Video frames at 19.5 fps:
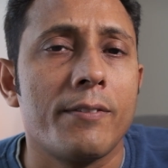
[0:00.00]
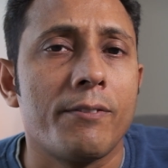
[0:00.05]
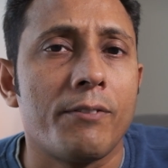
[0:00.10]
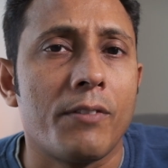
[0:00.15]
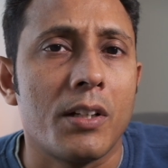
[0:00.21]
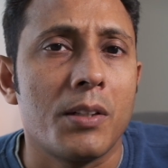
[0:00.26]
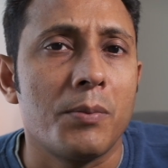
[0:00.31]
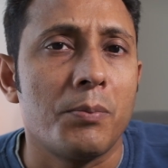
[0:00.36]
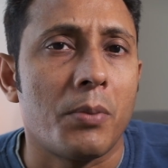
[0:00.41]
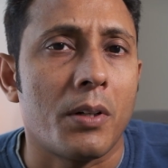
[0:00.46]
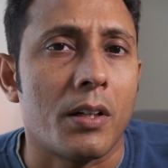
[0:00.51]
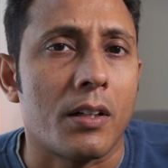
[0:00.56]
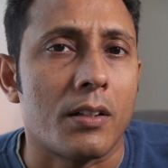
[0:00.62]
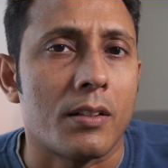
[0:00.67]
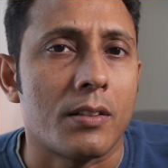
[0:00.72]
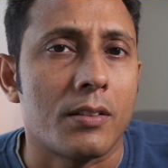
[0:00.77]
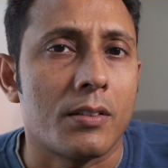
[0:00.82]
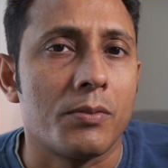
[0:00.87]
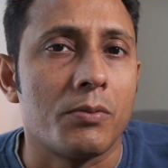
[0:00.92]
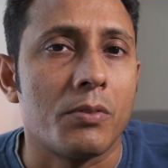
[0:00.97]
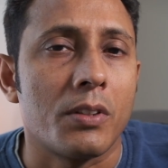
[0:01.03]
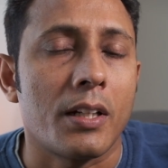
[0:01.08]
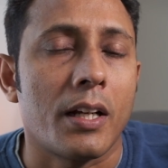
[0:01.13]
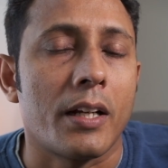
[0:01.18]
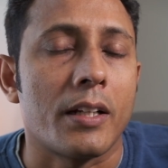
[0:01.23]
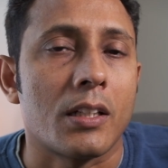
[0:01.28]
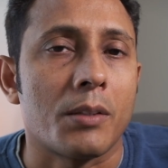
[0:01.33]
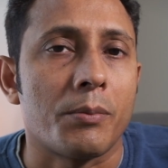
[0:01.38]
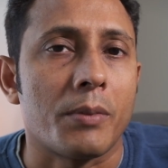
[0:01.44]
one part, one
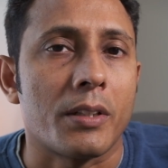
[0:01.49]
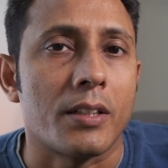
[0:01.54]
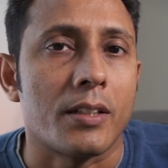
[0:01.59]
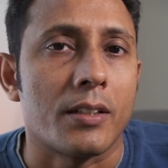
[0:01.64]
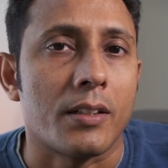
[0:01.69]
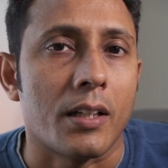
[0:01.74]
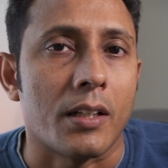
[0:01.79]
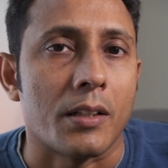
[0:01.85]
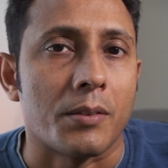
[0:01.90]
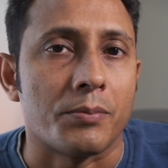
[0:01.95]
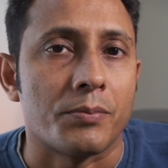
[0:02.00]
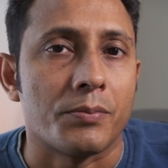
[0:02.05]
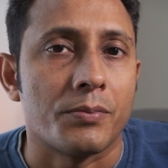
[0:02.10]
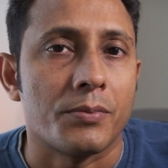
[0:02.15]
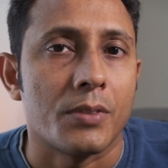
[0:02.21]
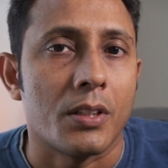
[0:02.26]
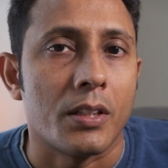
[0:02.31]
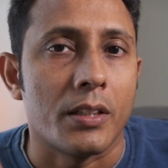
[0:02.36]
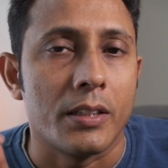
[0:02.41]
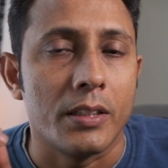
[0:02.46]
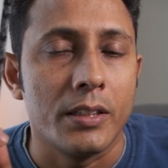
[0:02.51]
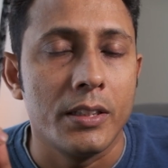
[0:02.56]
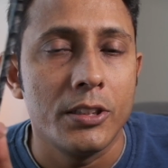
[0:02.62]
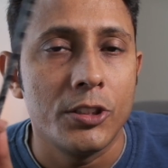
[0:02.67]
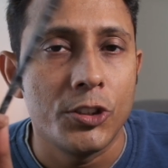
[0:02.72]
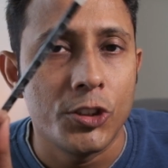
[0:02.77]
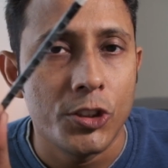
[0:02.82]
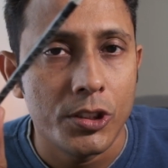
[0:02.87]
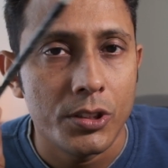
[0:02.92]
item at a time, and
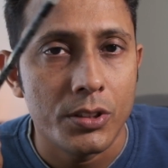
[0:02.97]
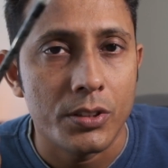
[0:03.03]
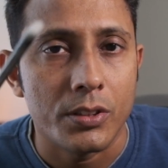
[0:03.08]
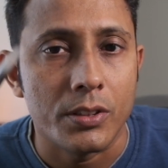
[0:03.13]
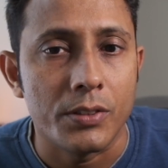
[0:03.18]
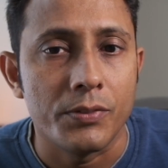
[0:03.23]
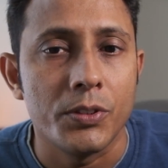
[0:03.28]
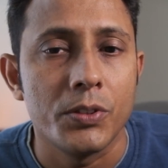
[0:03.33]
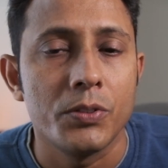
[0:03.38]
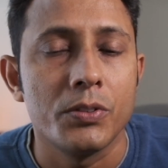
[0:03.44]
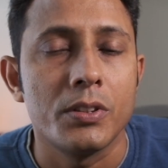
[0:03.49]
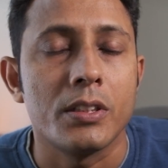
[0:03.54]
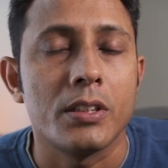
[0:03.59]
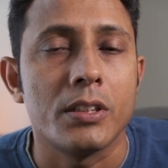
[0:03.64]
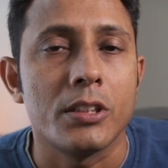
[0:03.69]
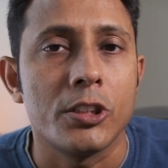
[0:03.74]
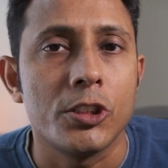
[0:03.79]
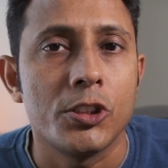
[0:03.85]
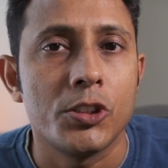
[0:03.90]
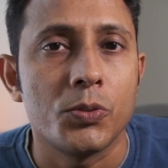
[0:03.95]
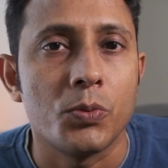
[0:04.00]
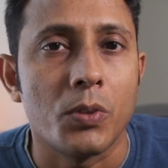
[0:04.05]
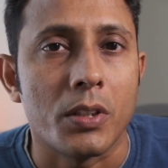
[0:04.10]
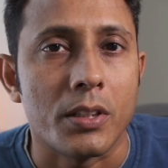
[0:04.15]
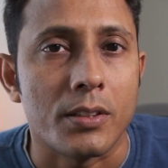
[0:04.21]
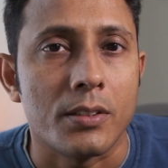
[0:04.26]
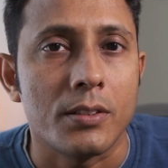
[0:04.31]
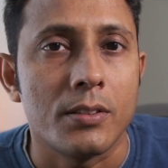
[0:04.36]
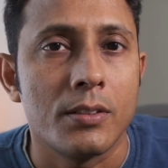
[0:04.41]
each reviewed in each
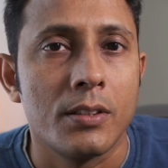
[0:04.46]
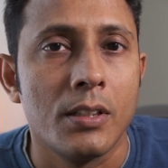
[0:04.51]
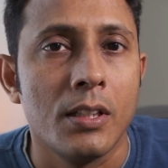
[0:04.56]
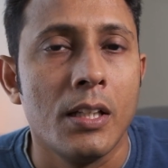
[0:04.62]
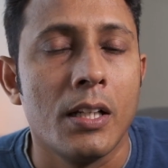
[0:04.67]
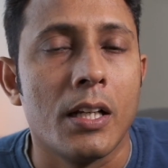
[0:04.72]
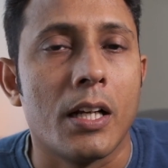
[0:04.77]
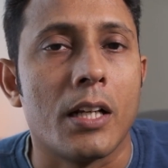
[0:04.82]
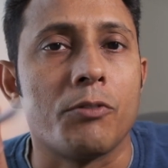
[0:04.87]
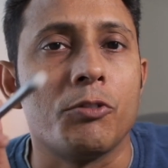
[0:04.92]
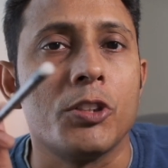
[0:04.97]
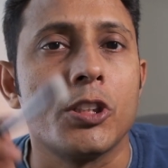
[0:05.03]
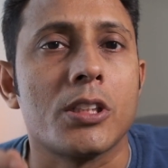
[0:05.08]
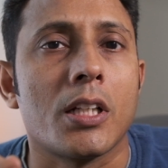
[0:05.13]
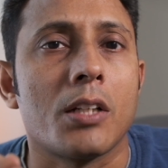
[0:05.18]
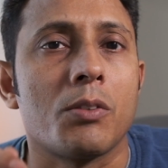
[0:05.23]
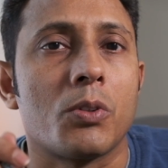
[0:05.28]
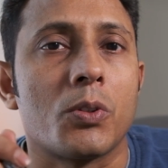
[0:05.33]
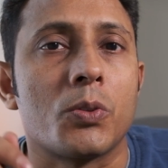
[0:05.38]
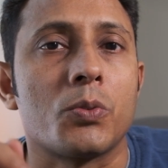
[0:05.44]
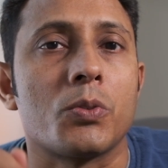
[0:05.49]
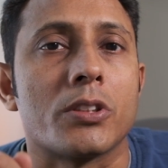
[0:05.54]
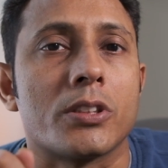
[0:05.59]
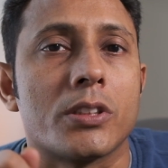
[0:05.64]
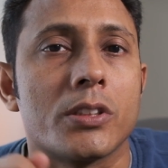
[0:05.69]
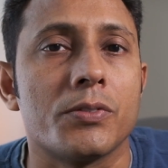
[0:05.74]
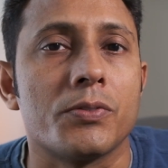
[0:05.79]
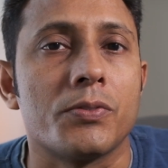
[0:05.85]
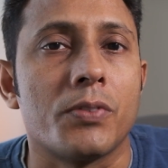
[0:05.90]
one, and which I want to
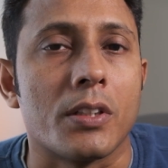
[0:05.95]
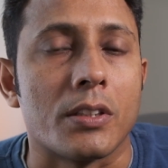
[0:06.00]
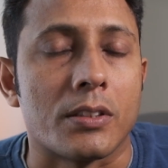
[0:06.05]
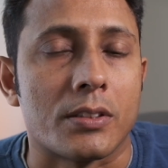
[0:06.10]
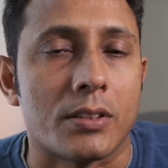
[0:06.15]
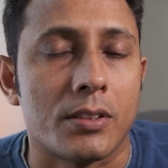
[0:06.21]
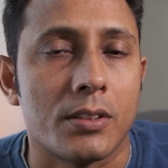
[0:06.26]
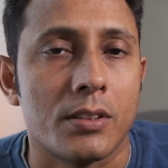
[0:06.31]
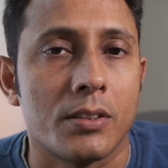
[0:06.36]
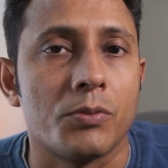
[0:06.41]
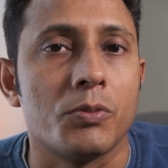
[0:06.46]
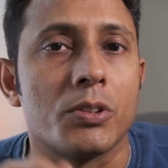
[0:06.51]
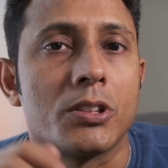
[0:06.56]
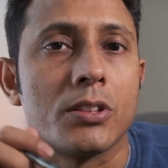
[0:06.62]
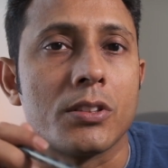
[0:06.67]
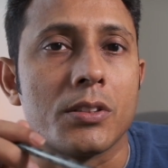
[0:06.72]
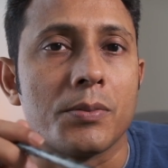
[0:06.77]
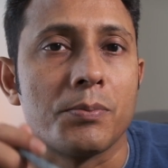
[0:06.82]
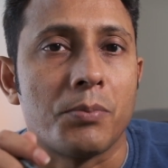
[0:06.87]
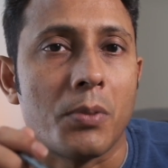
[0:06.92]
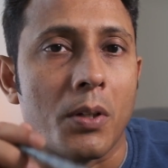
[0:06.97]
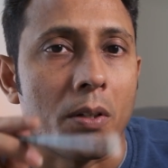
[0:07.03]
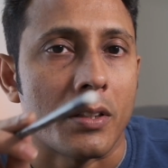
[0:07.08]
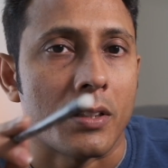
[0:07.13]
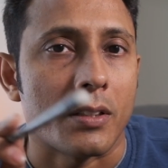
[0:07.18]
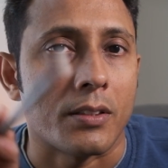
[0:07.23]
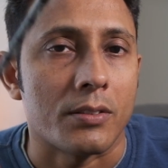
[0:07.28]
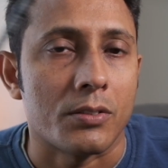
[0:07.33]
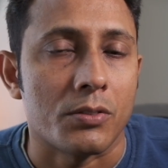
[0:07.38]
achieve first, which is
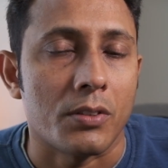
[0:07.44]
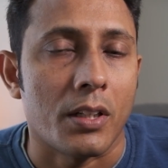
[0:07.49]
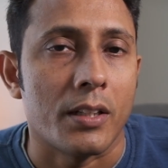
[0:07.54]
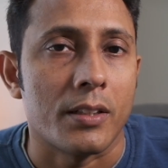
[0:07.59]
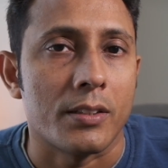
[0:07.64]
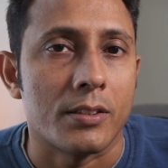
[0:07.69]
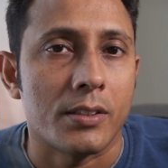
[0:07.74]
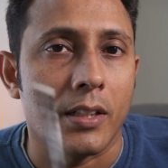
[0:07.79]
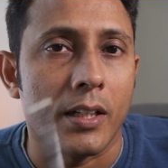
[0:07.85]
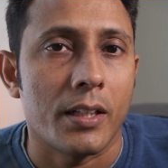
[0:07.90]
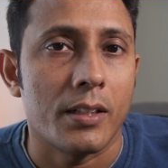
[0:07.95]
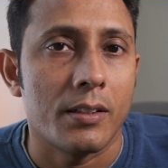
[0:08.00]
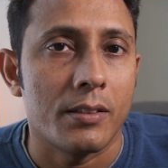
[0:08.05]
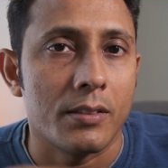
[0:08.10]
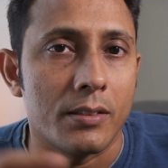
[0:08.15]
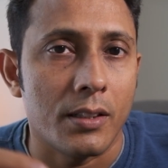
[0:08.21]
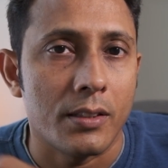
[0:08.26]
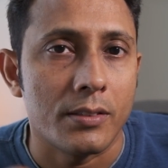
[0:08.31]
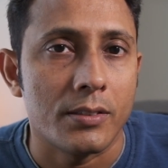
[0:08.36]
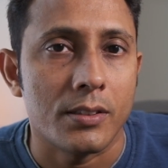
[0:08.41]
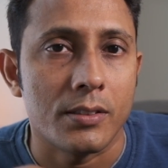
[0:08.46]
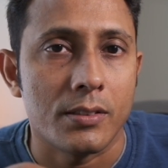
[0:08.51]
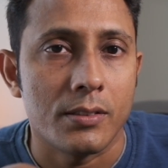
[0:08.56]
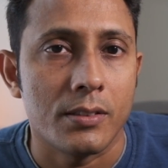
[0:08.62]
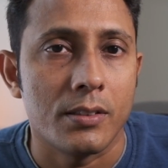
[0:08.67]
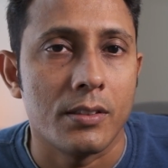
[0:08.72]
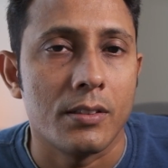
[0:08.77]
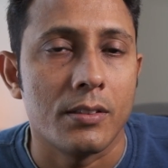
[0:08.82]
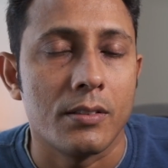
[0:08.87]
important. So I
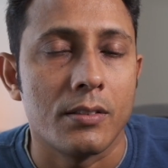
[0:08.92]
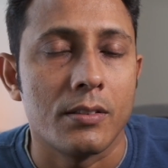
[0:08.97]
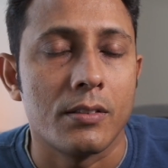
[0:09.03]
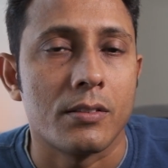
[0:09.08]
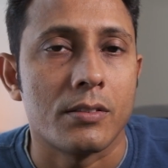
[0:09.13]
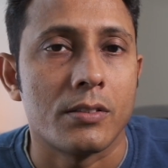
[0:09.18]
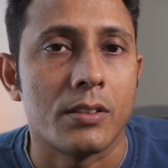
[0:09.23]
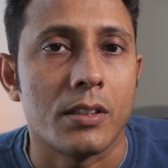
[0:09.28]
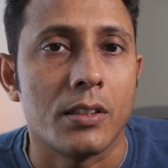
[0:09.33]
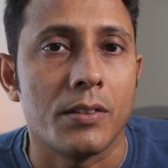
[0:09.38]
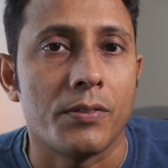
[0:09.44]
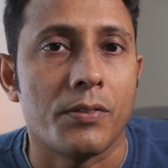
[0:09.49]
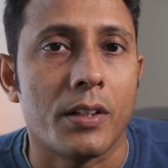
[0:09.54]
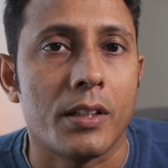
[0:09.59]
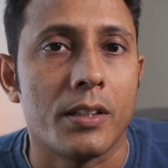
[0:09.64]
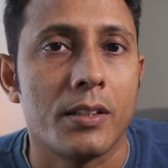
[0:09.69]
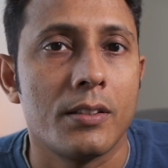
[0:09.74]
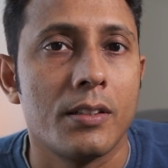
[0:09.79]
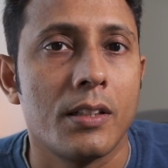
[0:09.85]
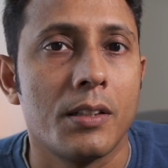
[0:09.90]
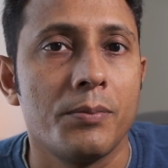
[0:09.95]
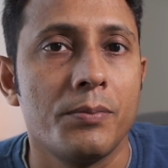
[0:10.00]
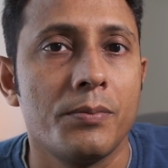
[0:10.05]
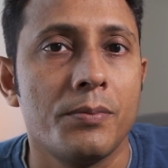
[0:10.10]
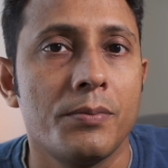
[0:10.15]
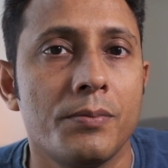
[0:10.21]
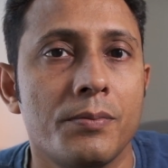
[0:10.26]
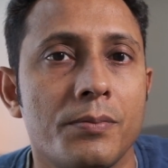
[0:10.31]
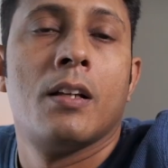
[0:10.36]
just signified
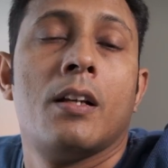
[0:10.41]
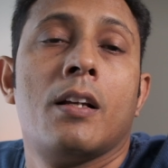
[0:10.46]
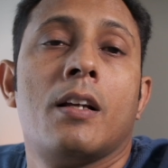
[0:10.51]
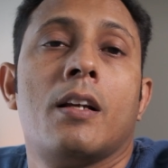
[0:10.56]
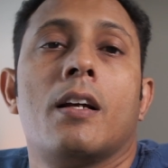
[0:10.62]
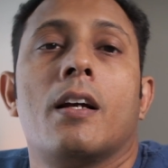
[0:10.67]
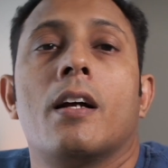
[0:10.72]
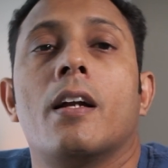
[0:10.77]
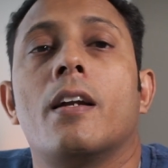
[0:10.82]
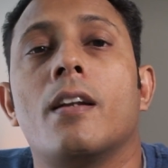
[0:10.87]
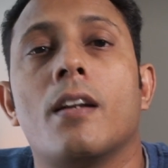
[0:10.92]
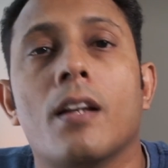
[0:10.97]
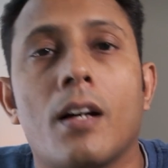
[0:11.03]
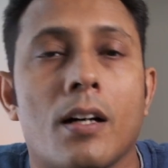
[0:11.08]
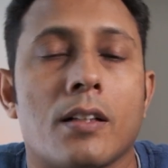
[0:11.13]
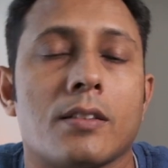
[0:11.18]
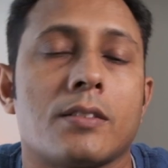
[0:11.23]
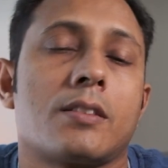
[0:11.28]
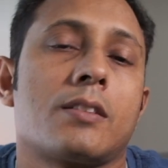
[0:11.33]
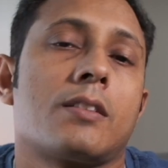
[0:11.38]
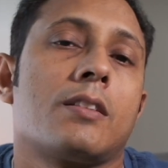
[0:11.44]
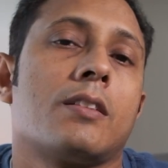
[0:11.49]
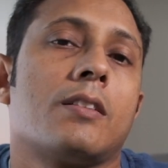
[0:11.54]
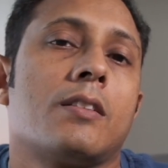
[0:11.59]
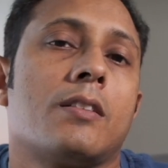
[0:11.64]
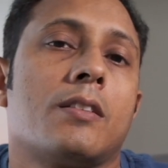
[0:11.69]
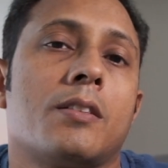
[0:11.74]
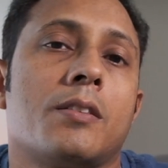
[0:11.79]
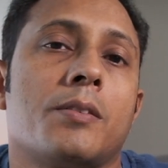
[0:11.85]
them. And last,
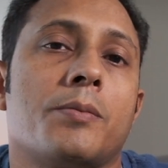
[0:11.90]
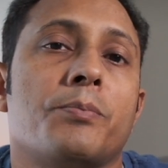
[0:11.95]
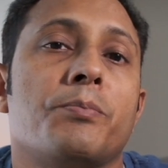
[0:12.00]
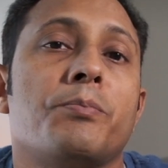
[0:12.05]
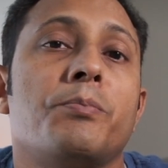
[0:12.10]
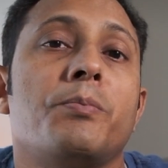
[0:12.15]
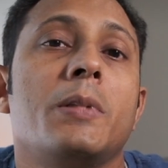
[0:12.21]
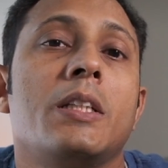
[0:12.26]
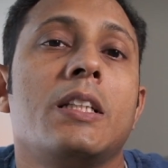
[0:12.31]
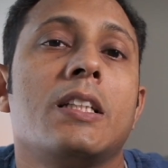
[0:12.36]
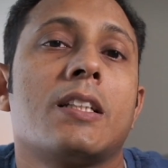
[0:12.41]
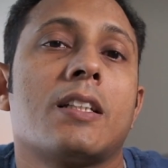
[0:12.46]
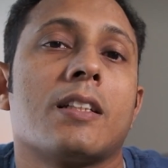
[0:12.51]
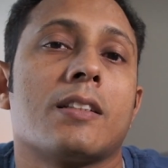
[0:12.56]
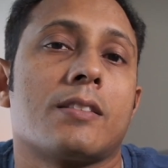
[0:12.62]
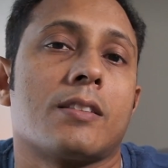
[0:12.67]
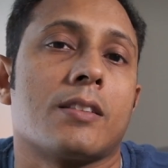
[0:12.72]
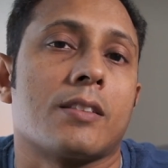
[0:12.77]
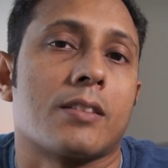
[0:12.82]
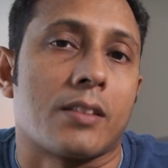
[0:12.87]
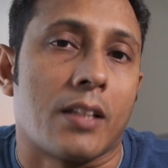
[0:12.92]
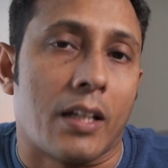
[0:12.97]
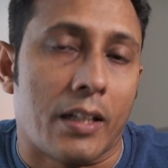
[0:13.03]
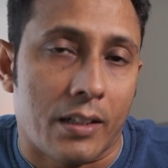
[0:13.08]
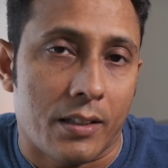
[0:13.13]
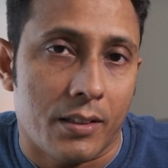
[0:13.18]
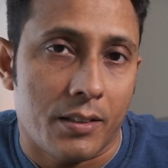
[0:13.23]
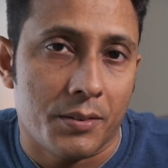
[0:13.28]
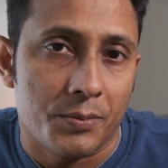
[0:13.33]
be
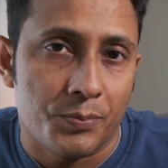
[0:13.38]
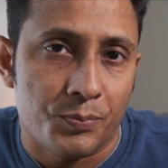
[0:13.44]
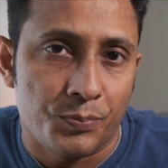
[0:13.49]
consistent.